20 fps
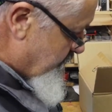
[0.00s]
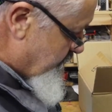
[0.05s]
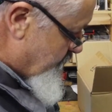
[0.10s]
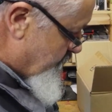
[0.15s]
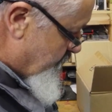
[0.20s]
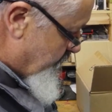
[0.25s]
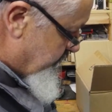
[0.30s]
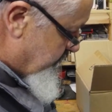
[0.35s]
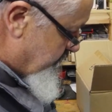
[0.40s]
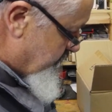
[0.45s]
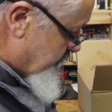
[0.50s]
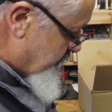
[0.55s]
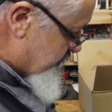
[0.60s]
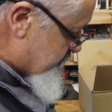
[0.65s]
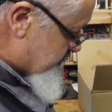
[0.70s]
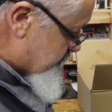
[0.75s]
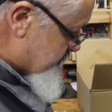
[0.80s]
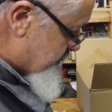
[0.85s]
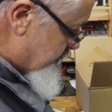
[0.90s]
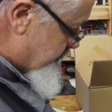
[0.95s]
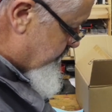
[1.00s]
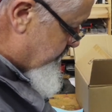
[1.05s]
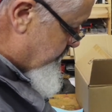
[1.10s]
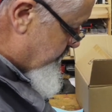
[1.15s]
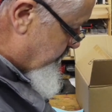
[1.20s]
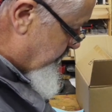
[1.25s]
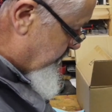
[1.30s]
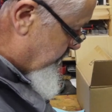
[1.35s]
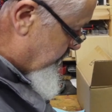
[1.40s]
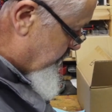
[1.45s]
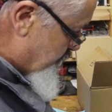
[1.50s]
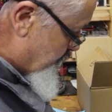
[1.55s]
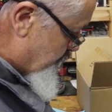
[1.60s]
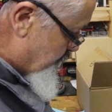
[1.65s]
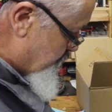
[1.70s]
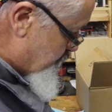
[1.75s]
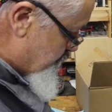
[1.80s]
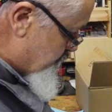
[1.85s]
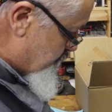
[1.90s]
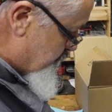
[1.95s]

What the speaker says: I wonder what software.